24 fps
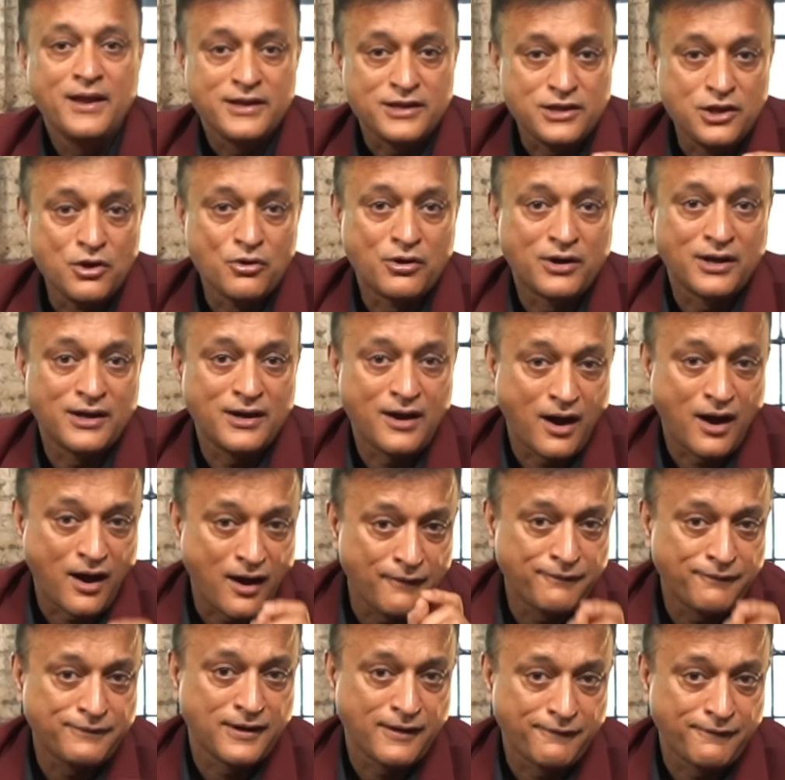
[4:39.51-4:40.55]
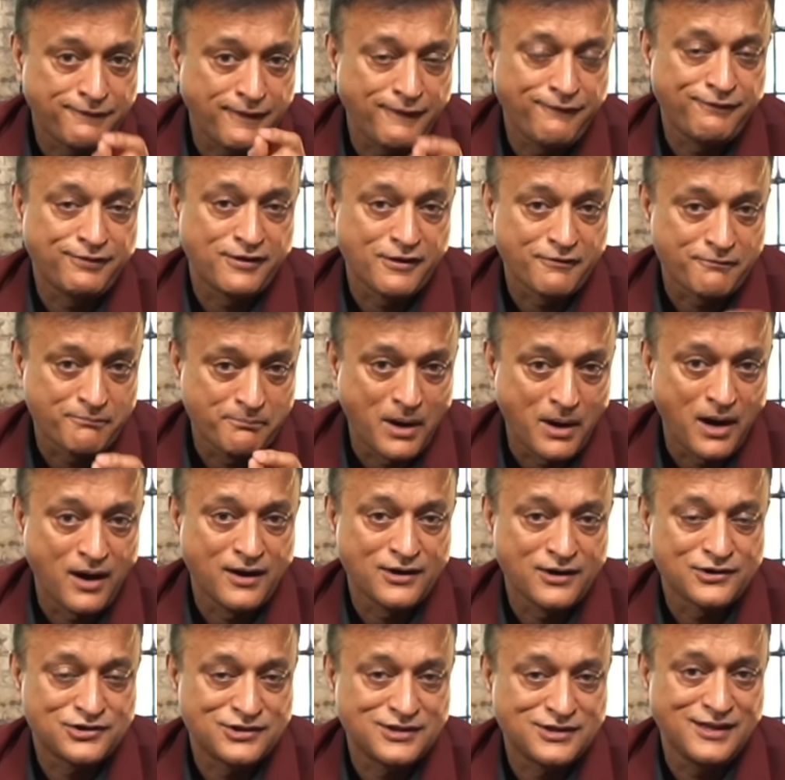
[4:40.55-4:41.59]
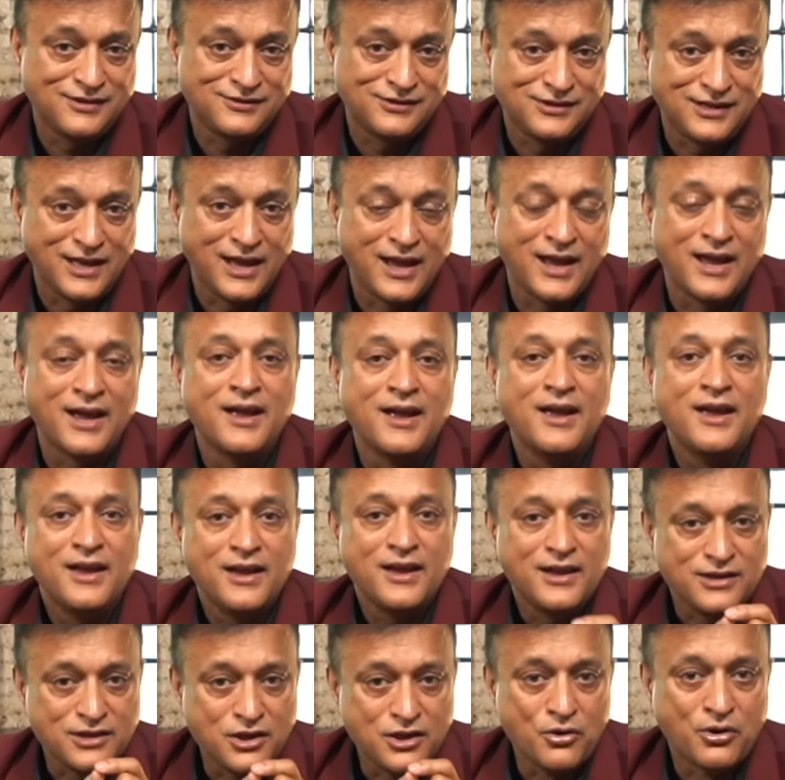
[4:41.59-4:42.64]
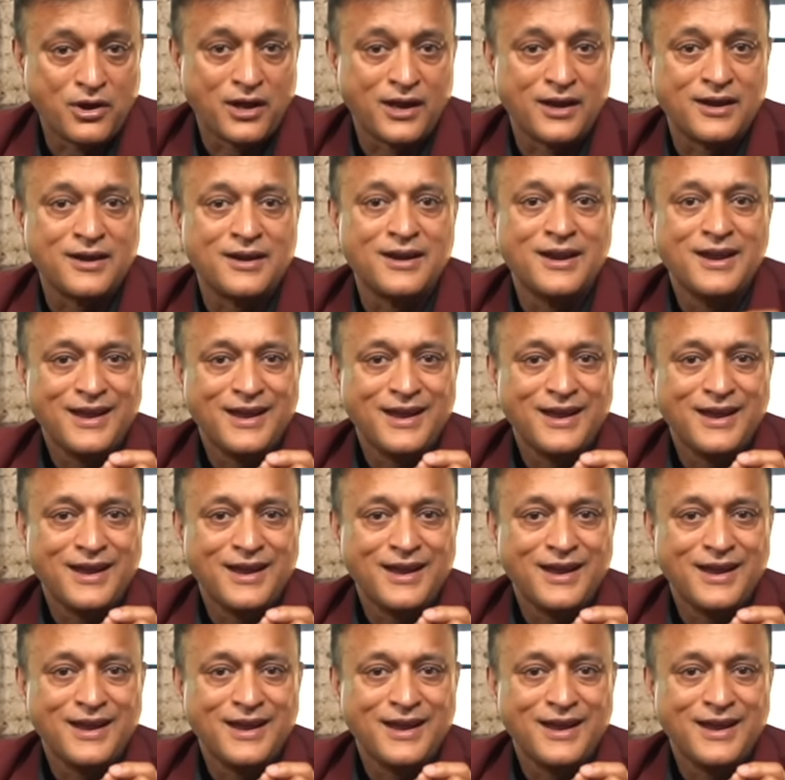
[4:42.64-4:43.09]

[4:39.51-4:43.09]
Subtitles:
you can, after 5th of March this year, you can